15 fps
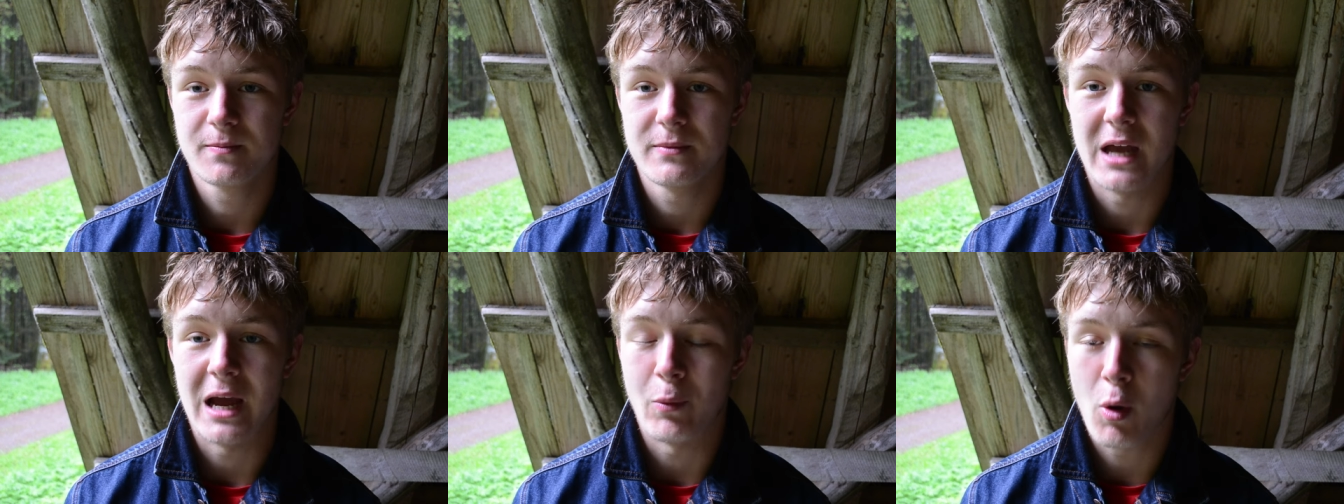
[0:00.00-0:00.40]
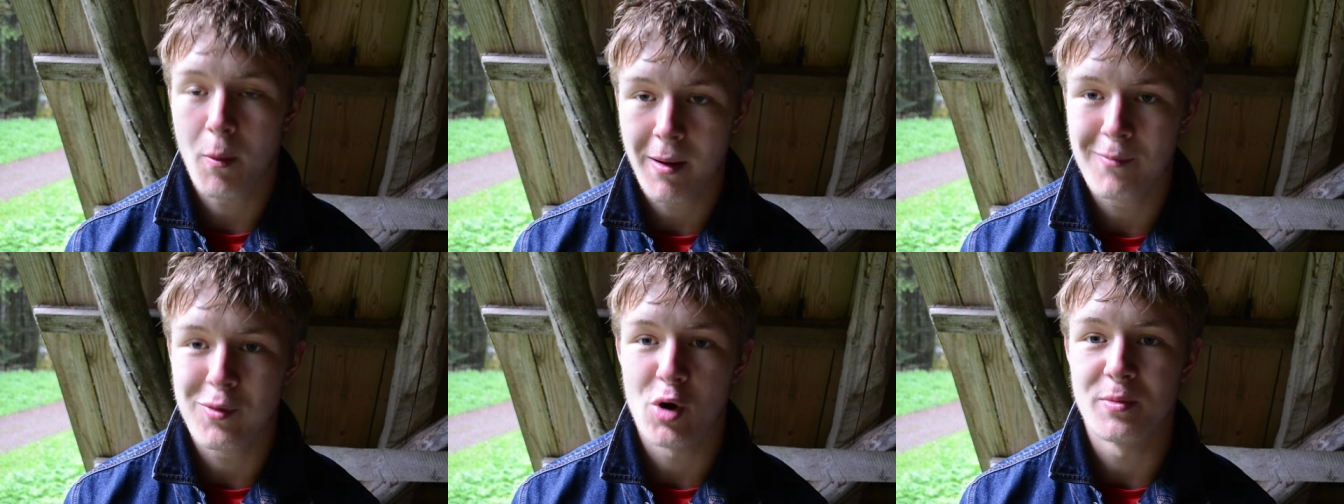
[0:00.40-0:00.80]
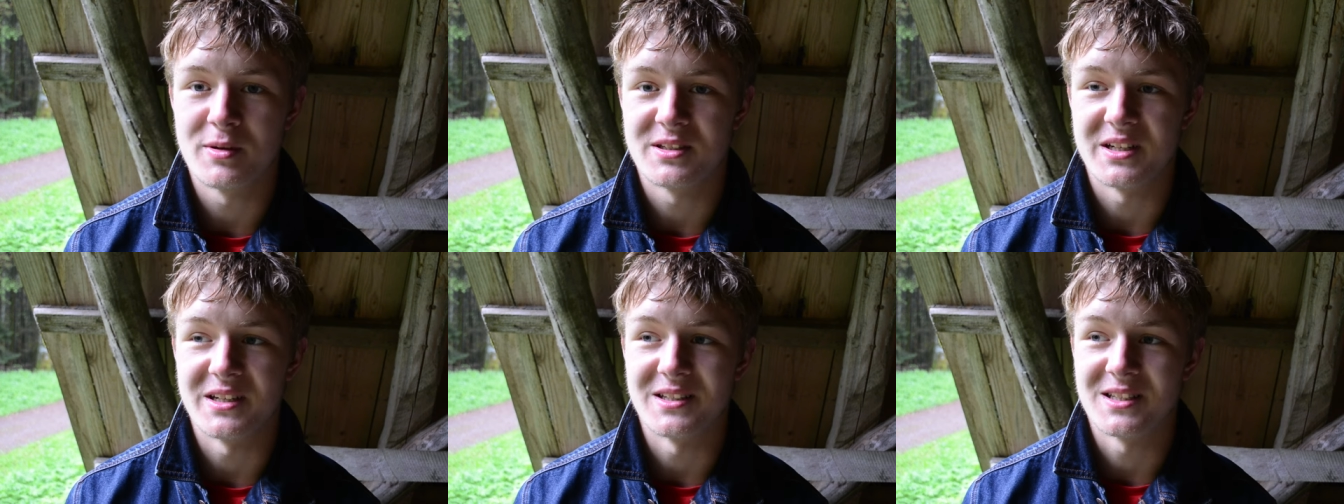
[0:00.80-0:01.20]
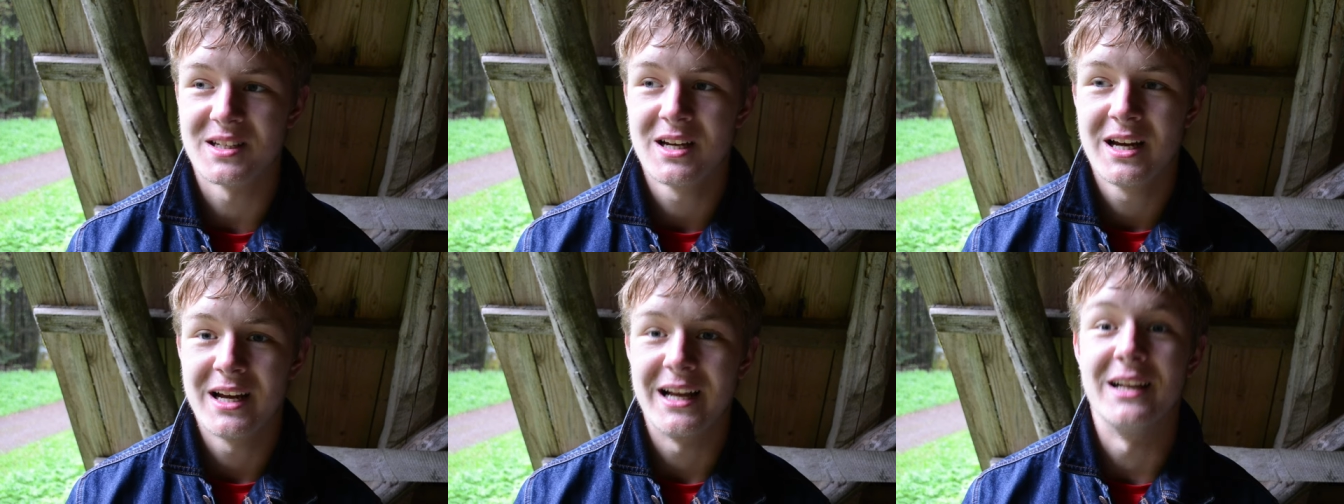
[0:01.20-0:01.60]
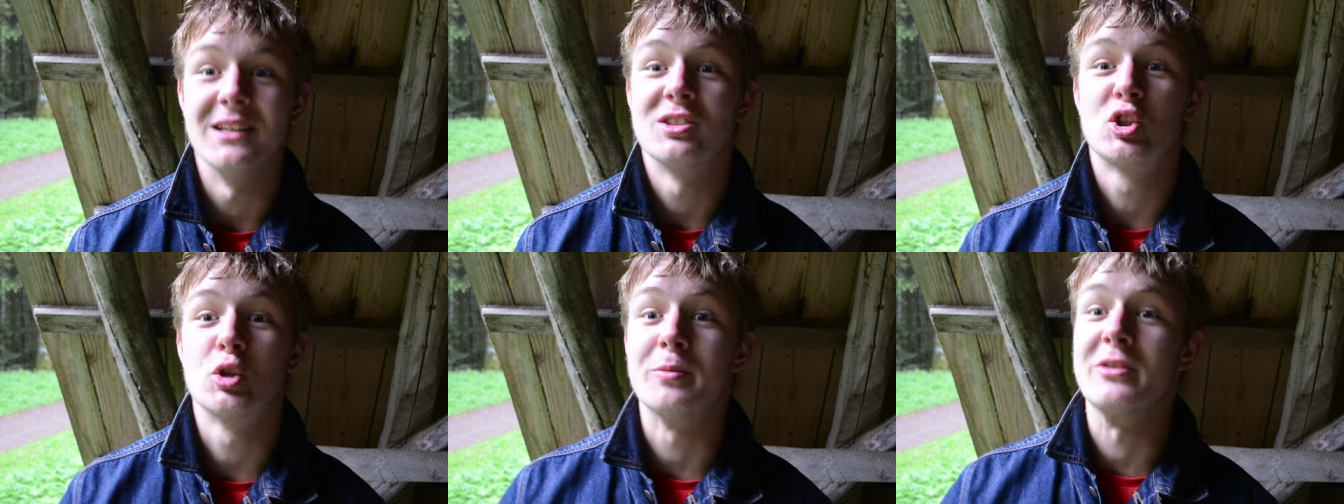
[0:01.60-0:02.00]
And what my purpose is,
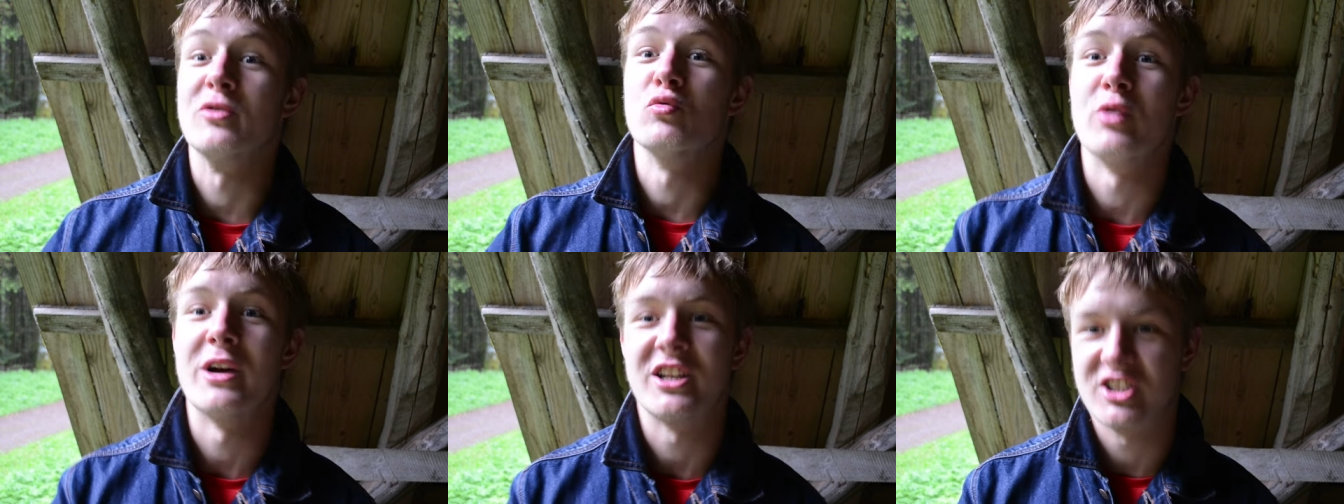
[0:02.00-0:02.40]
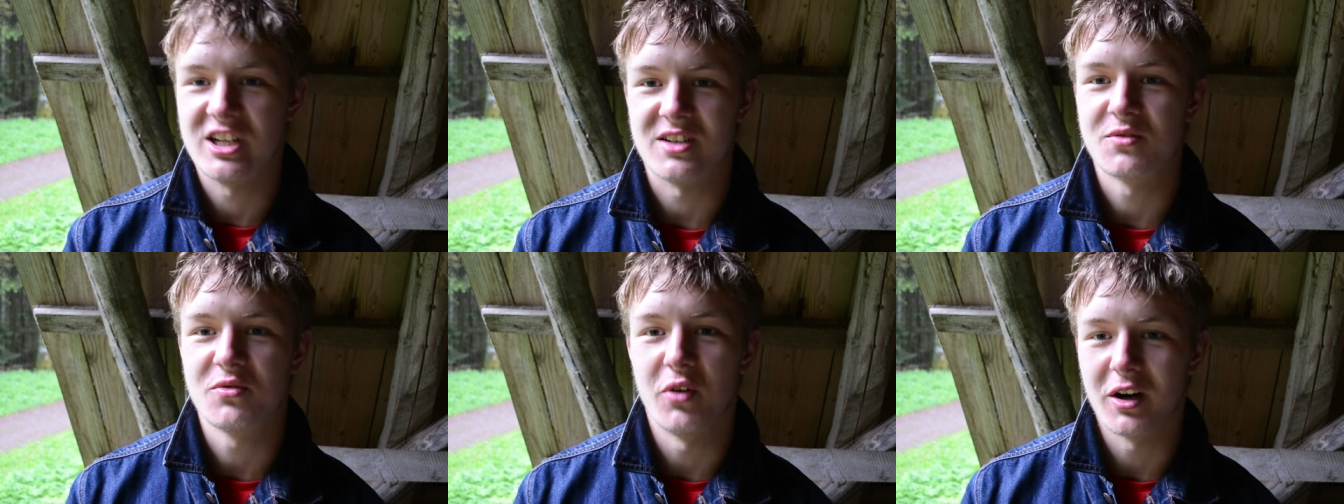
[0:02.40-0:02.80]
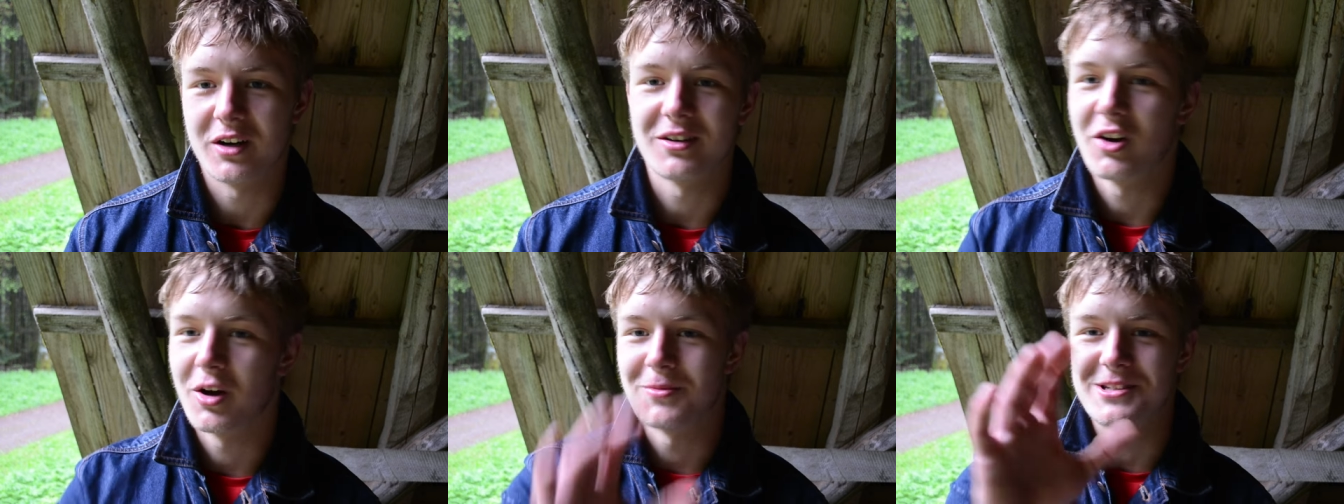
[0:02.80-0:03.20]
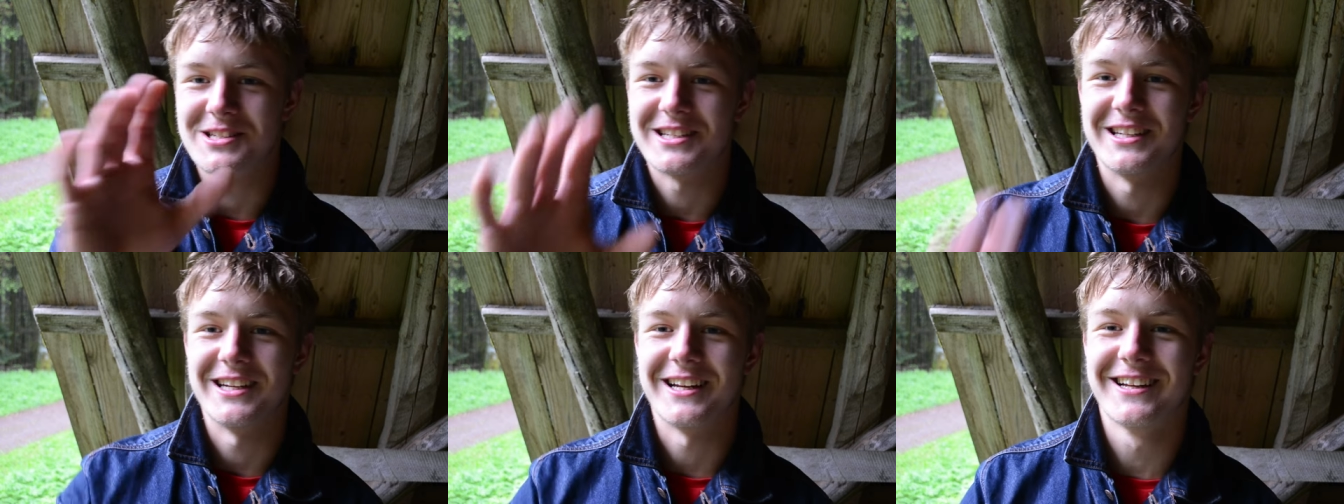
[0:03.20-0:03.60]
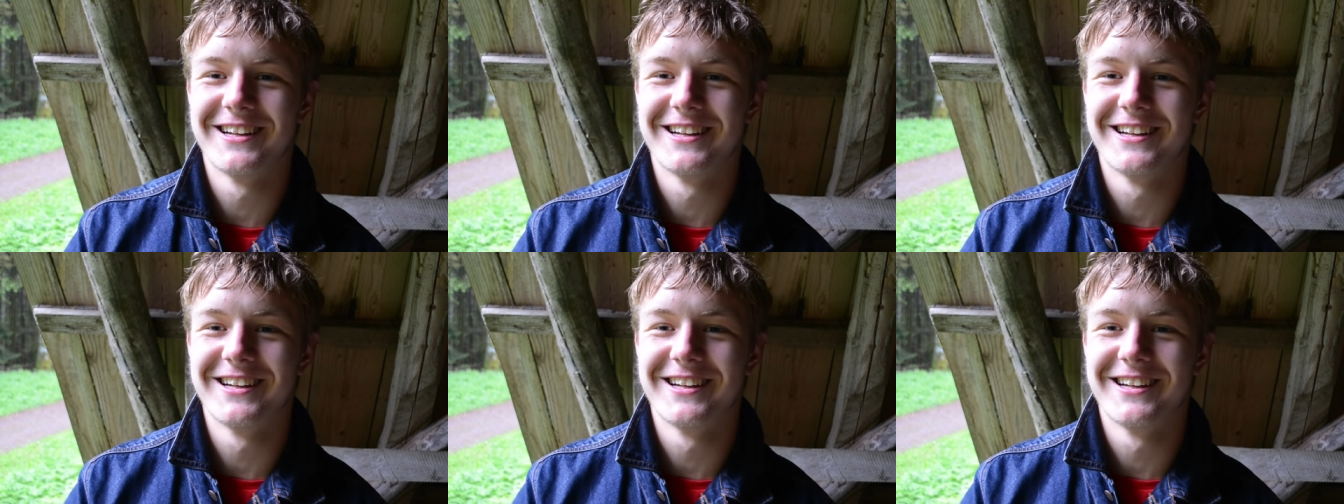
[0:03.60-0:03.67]
is to be rich as fuck. No, I'm just kidding.